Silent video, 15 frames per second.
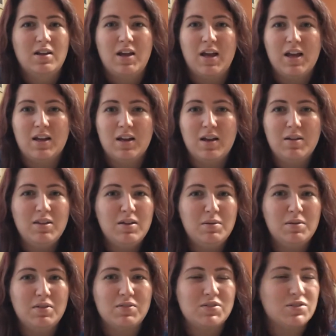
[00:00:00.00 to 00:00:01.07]
And I think
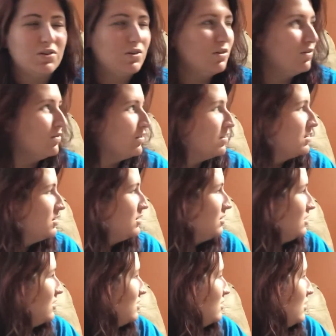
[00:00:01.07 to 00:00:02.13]
I'm gonna have to start over because
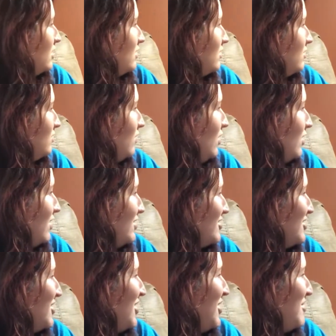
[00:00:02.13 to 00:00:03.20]
Dylan is like falling
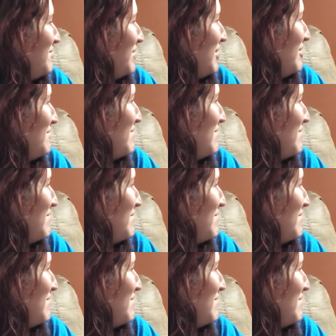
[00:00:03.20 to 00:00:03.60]
asleep in the